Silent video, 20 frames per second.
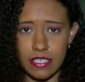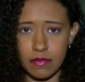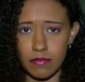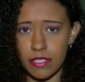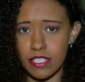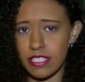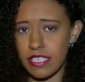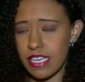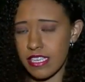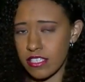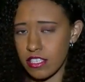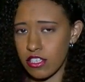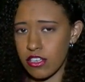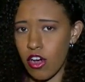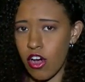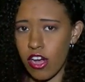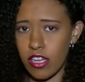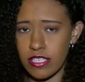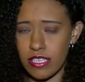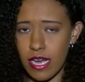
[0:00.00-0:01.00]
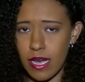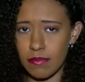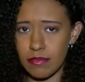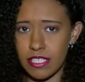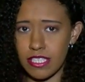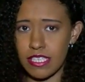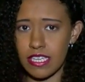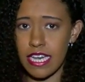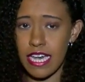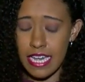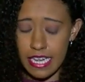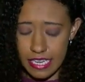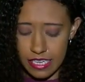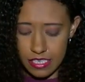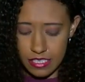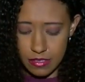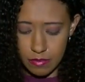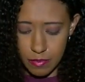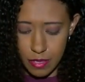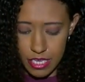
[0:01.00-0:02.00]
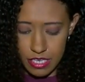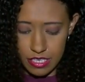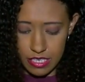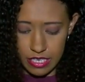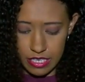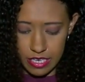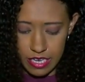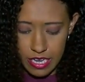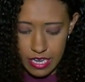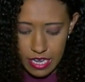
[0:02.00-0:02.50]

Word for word: but says an autopsy is pending.